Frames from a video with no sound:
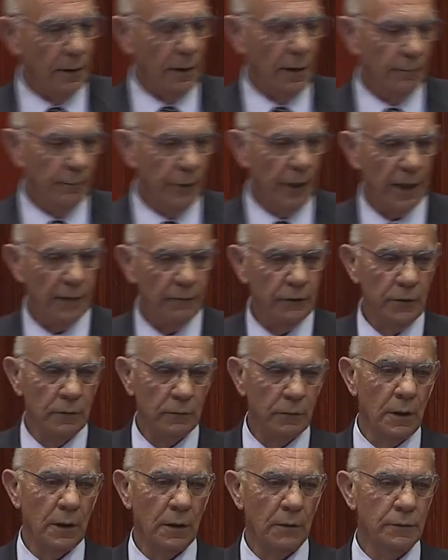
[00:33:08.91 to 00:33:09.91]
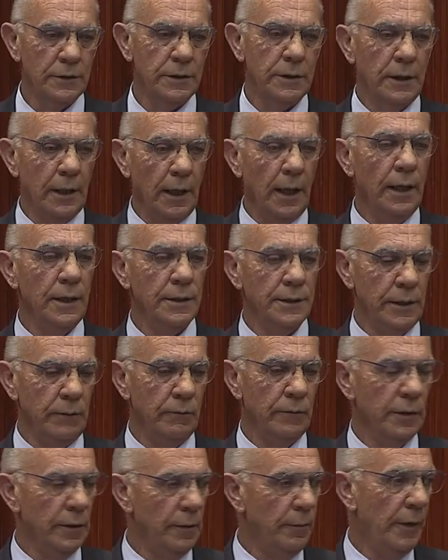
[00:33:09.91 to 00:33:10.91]
And part of her role was
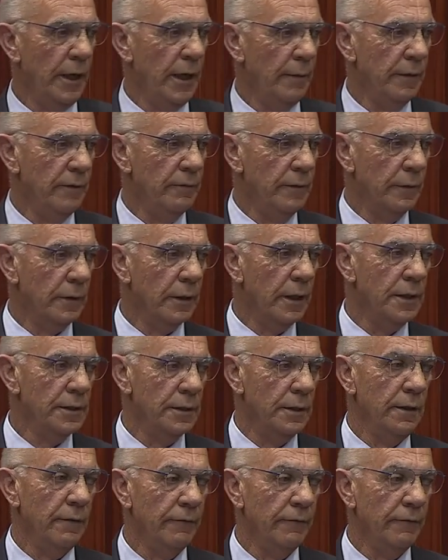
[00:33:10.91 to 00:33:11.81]
liaising with the Department of Immigration.